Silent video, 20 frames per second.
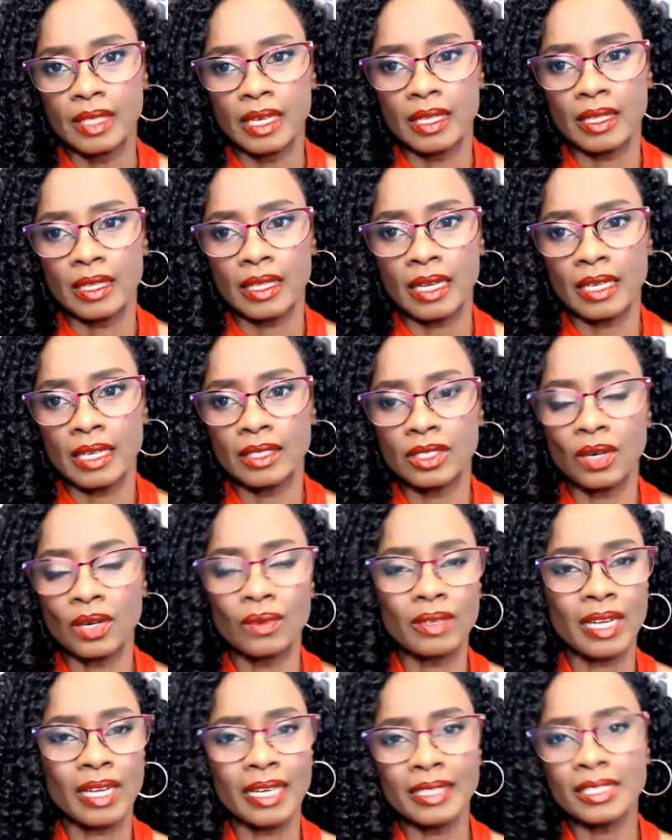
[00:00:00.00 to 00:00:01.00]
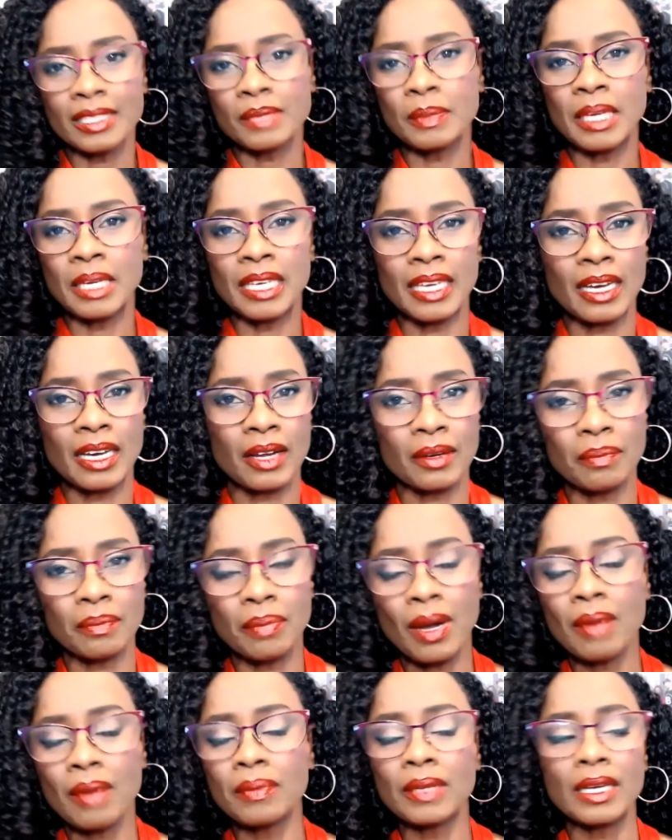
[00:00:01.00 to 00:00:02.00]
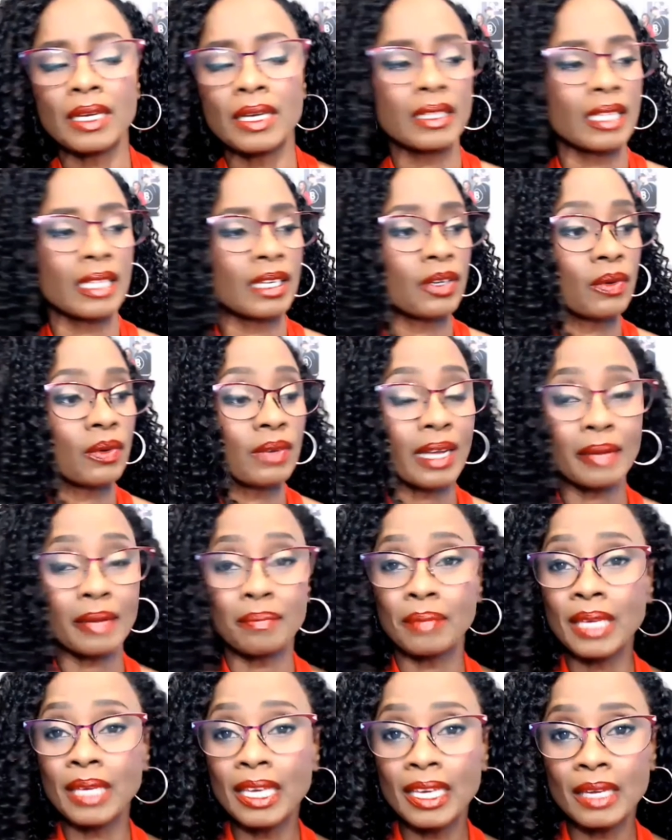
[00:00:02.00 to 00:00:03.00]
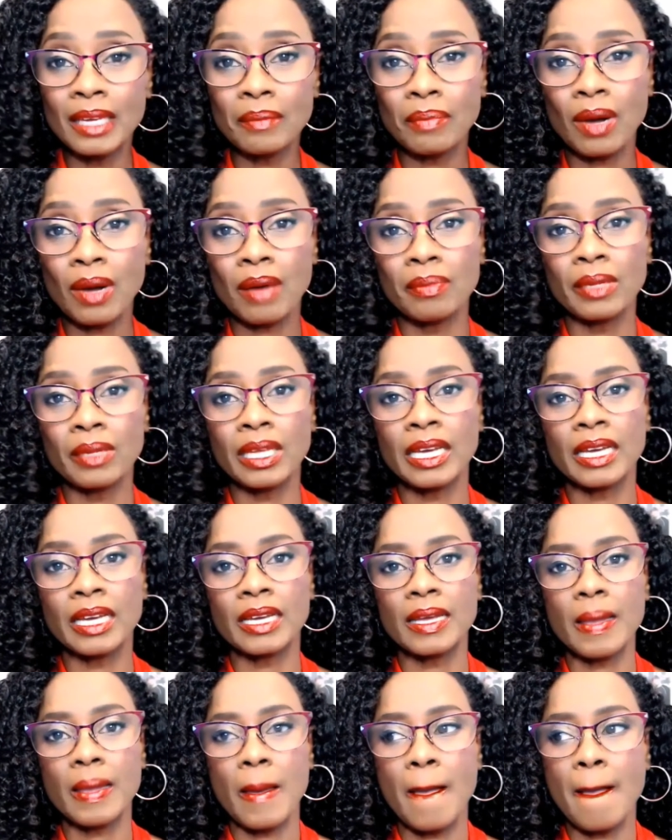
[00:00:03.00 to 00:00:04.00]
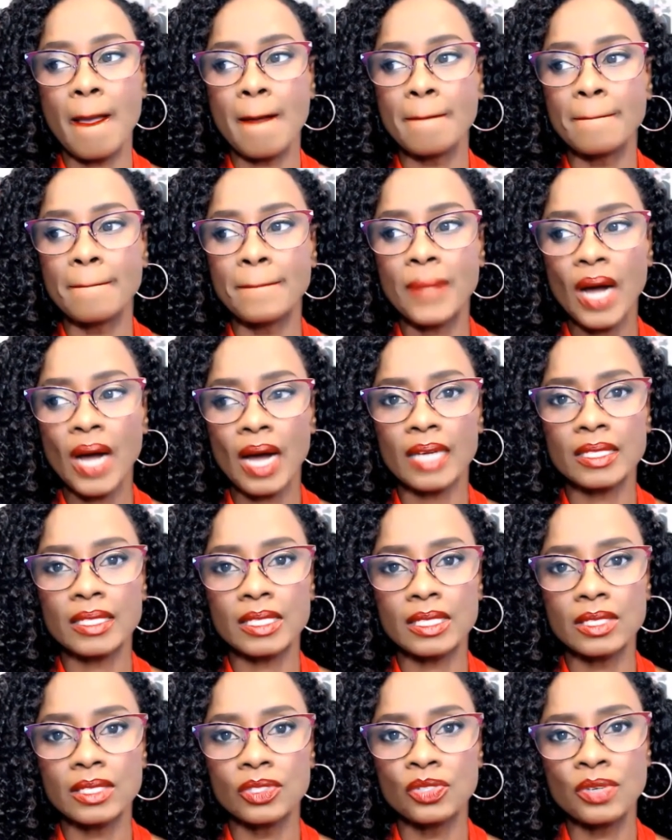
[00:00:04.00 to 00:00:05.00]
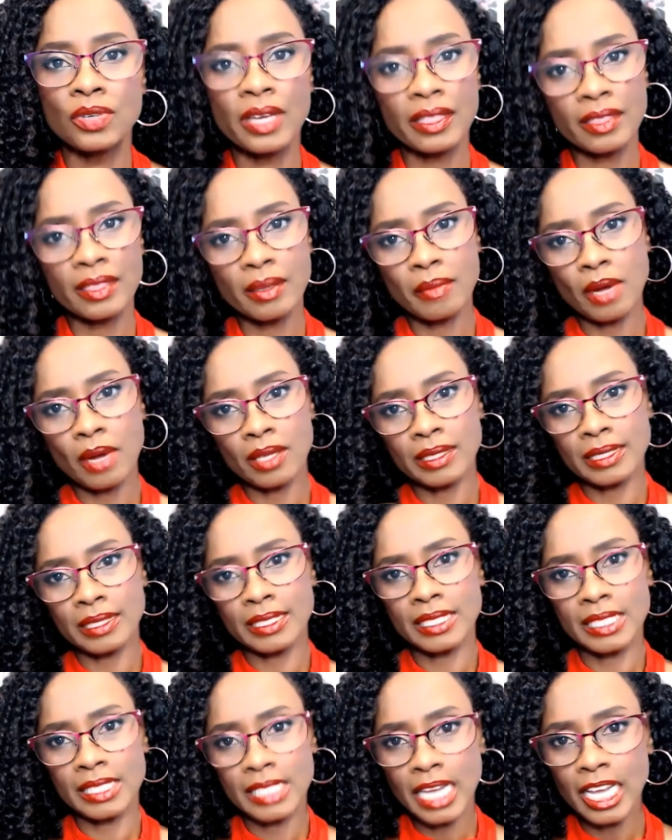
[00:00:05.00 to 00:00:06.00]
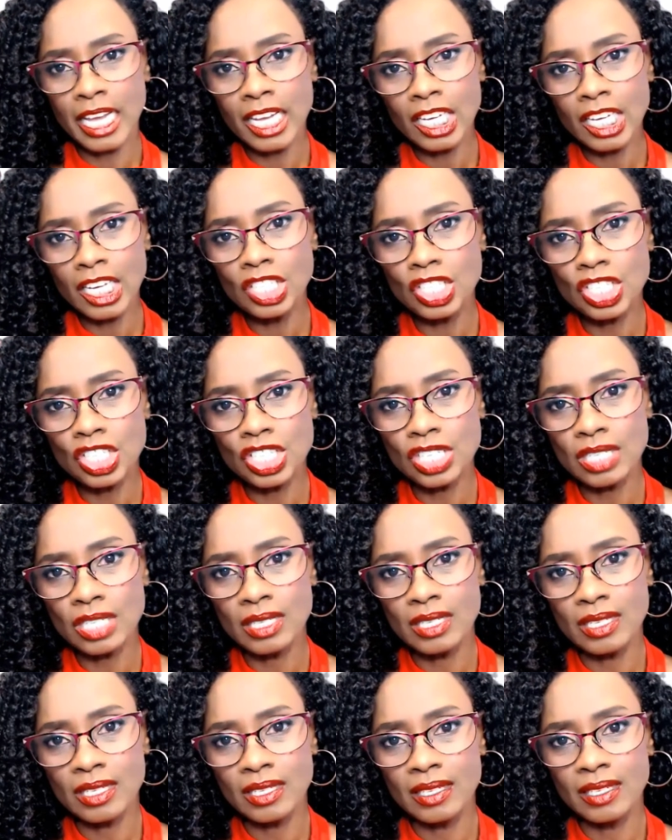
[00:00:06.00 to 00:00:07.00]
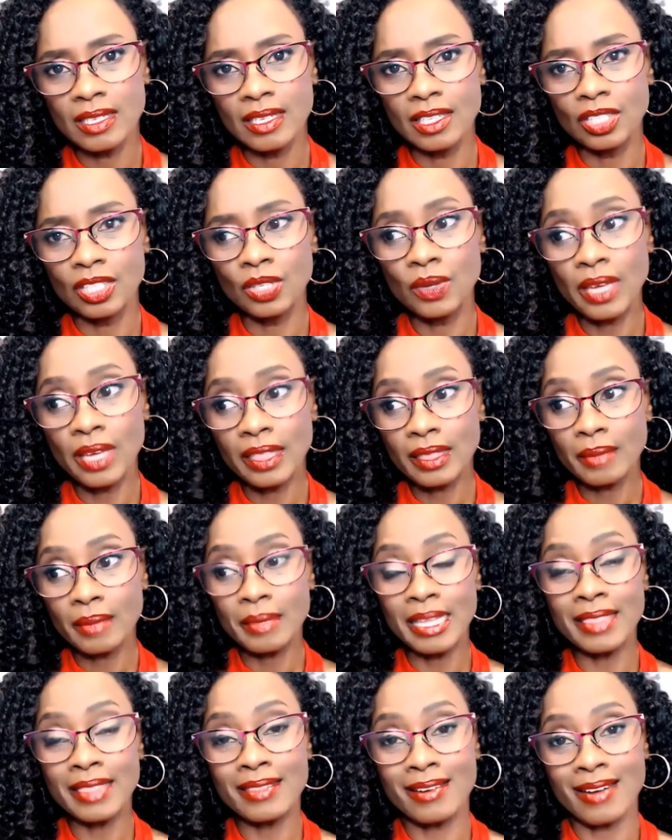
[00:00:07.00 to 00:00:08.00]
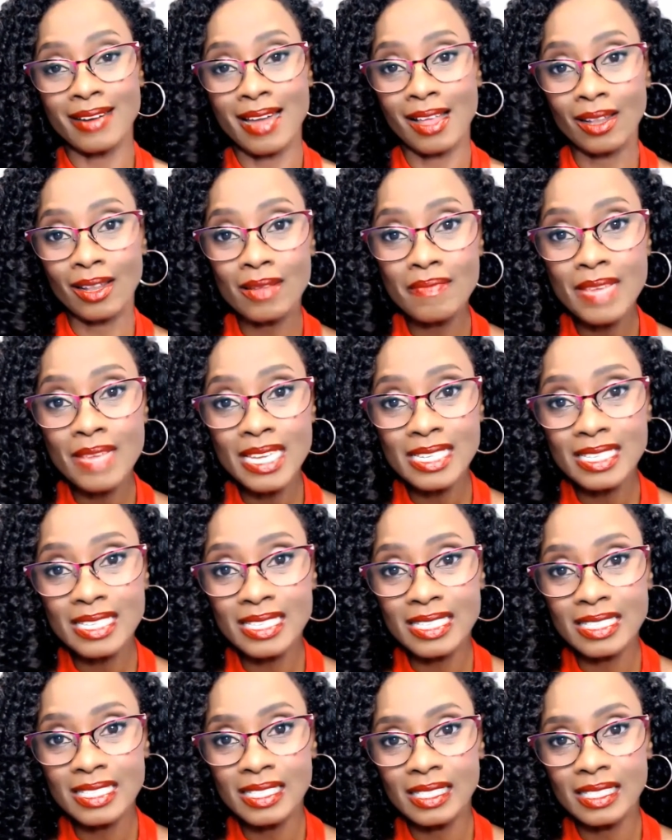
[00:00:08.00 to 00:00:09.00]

They don't like speaking out in public. They don't like being in public. But you get them on the stage, you get them in their element,